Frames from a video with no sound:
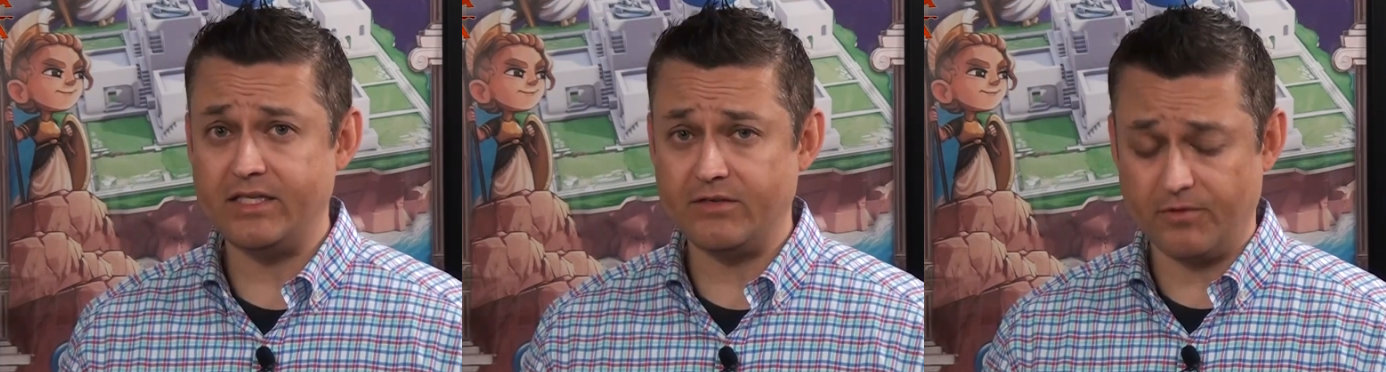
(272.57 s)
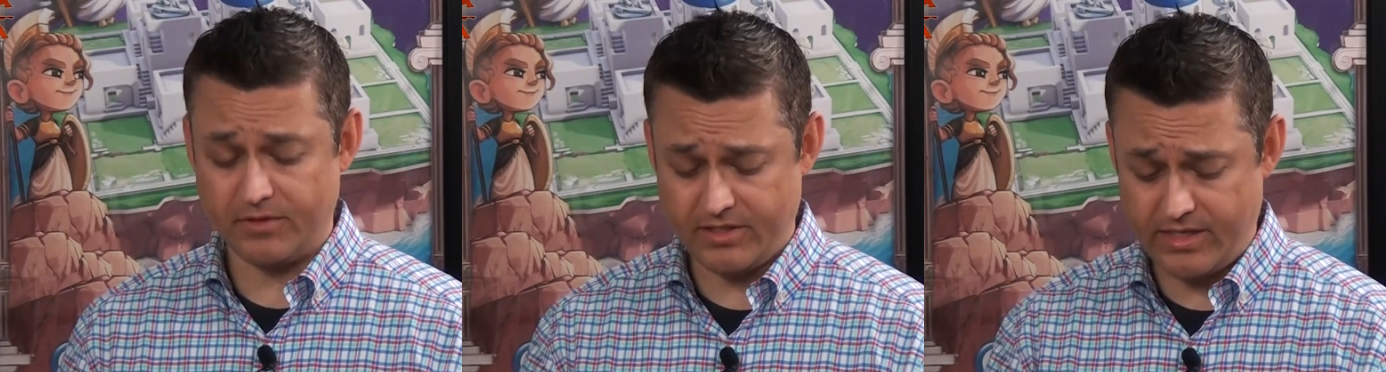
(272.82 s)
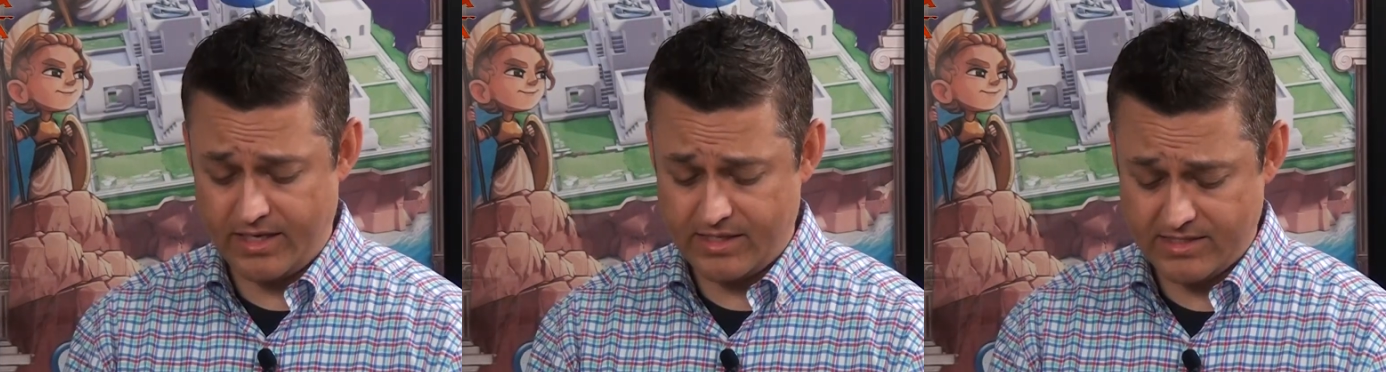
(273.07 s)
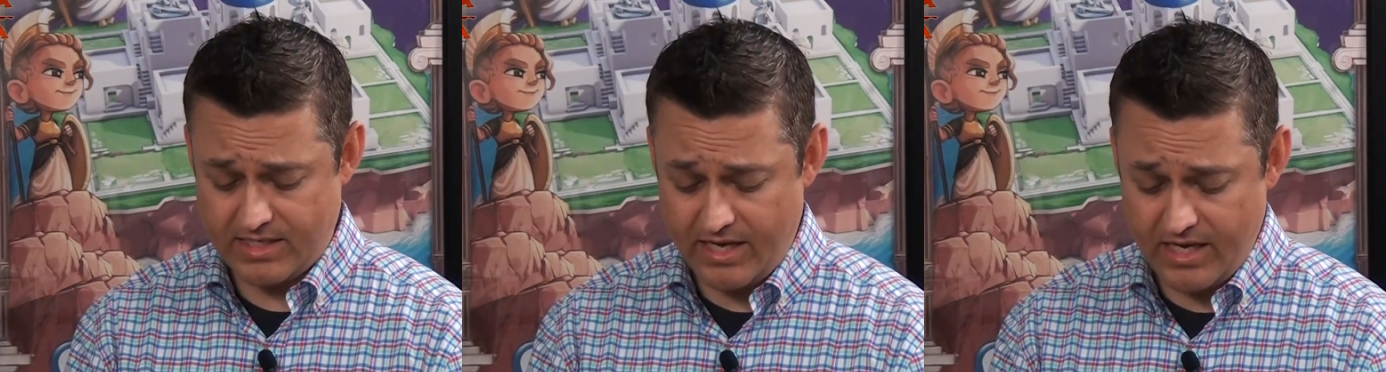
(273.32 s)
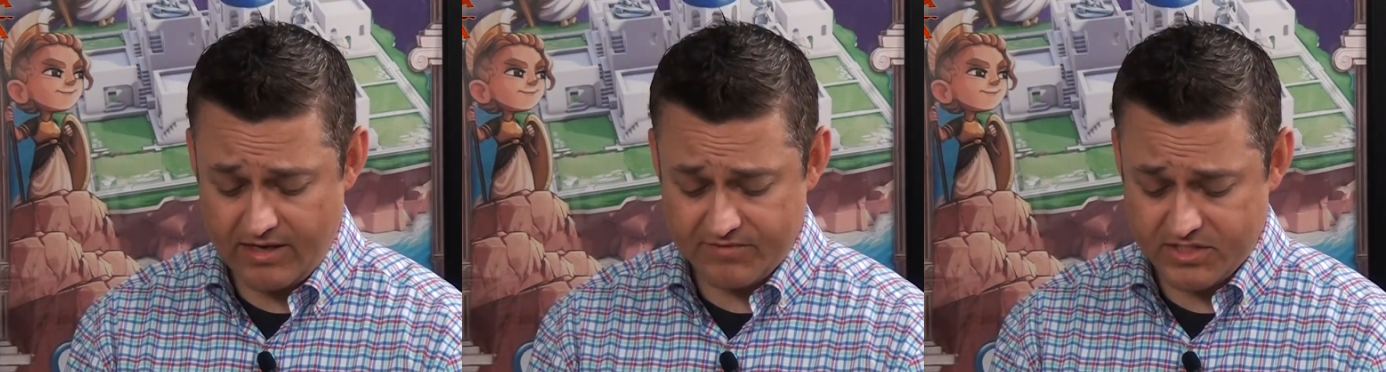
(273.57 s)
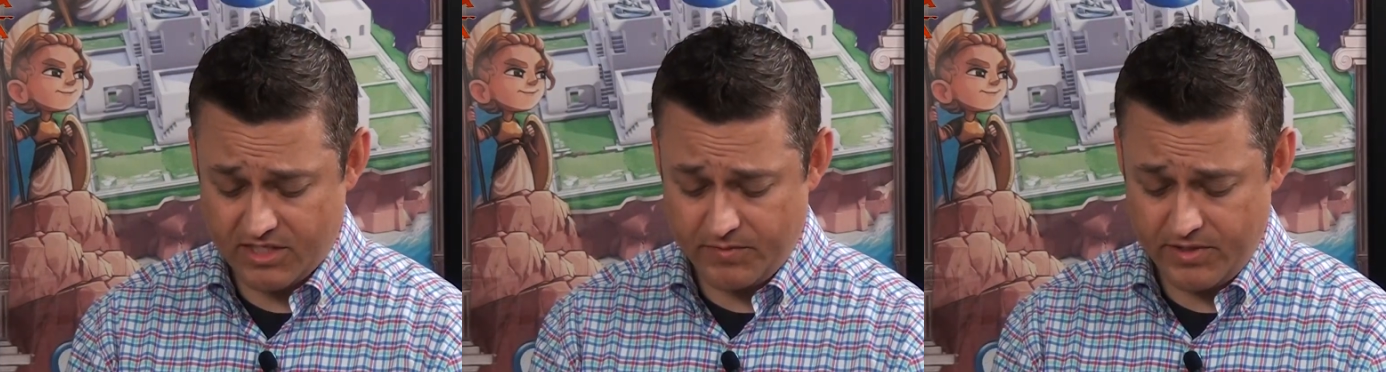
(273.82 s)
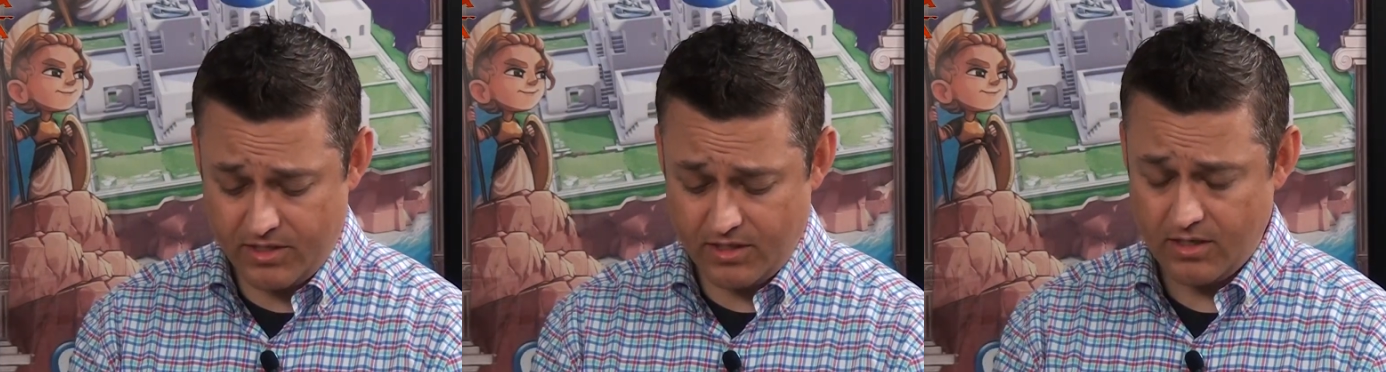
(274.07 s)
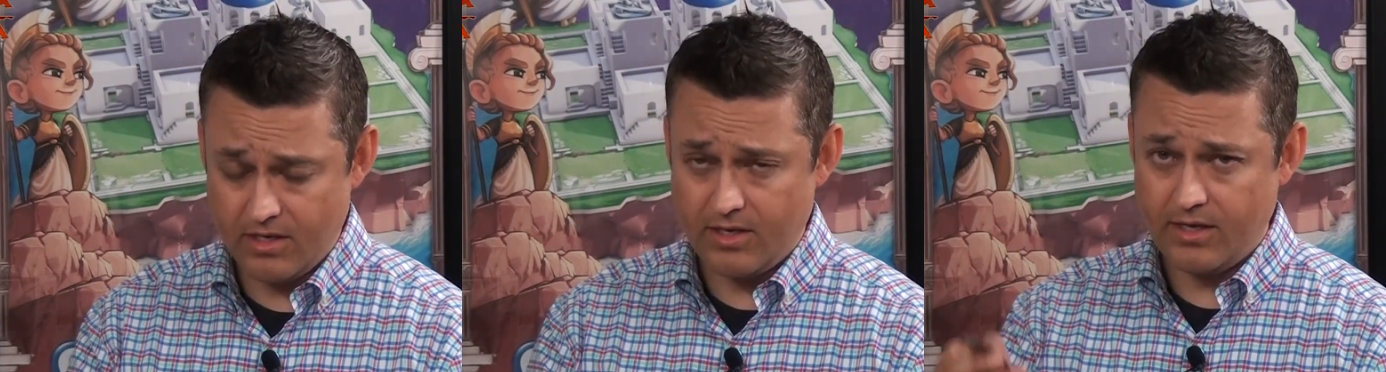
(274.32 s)
Speaker 1: of different things. I have some
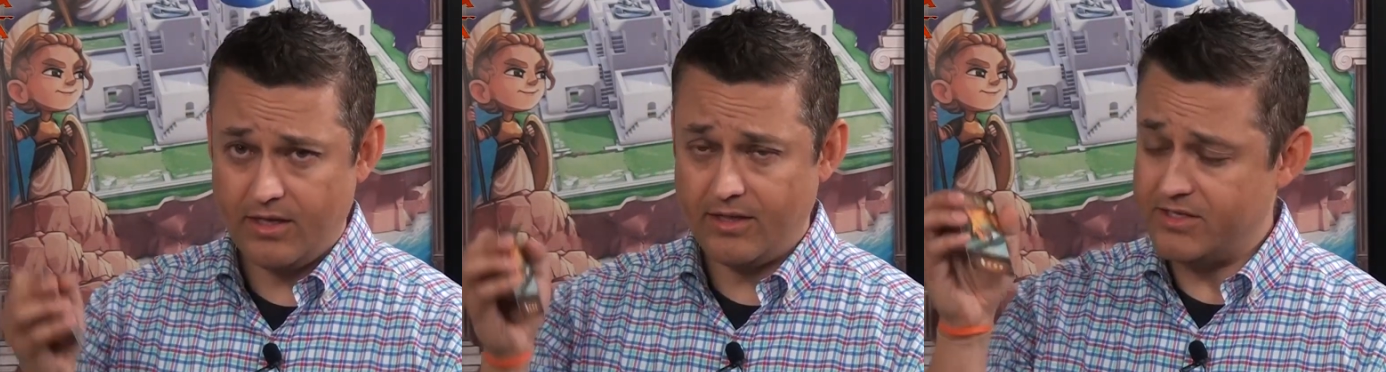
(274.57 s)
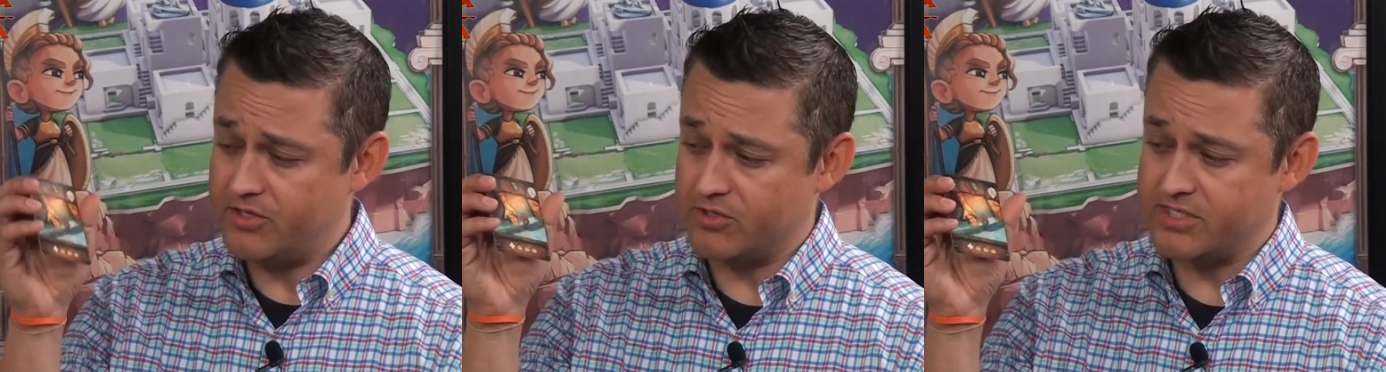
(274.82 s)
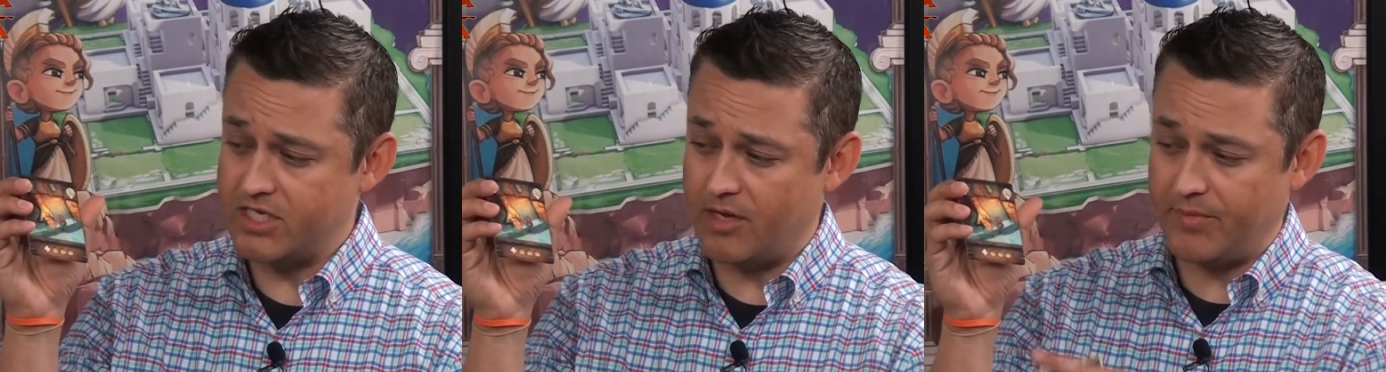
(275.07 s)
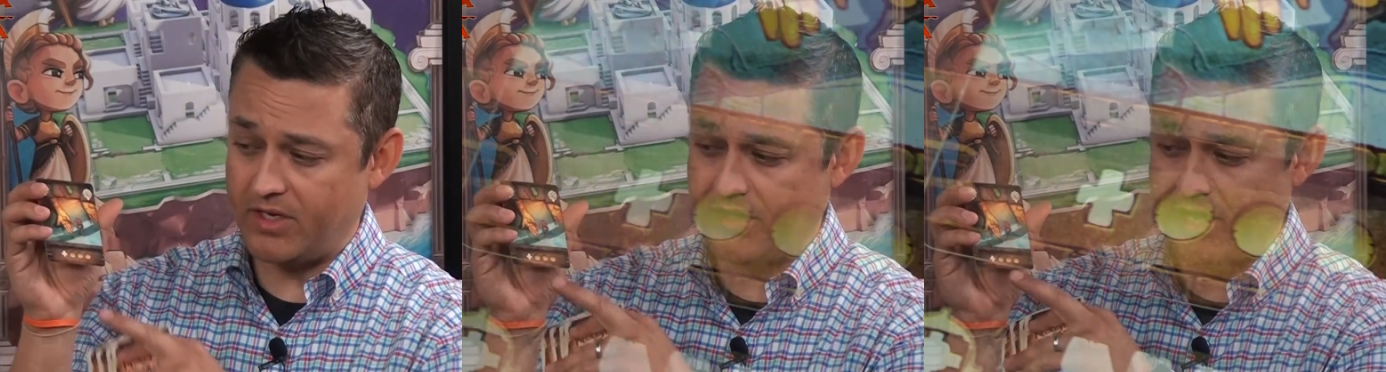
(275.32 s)
here. There's some that